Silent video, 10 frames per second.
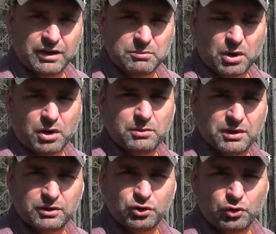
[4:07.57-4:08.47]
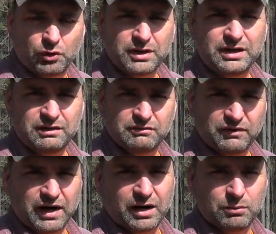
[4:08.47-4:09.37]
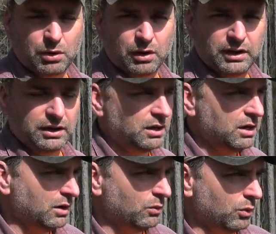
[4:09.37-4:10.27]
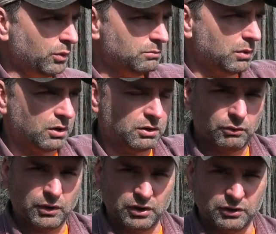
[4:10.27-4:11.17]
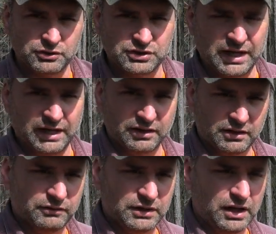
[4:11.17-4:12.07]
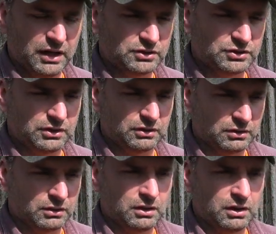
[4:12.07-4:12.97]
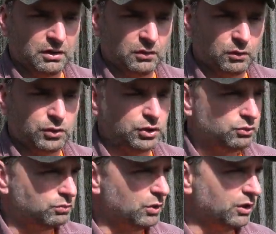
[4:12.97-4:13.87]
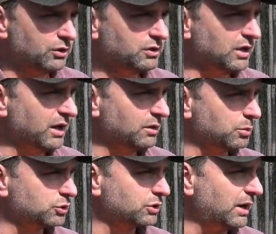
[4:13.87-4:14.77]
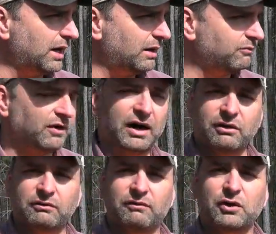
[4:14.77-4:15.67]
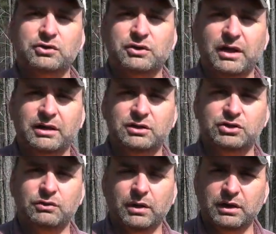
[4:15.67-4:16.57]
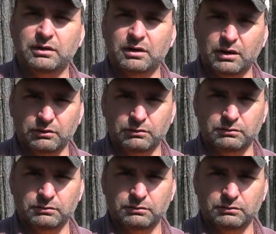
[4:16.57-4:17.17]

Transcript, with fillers: a permanent green fire break where we can burn on the other side of it next year. When you undertake a prescribed fire, the first thing that you need to do,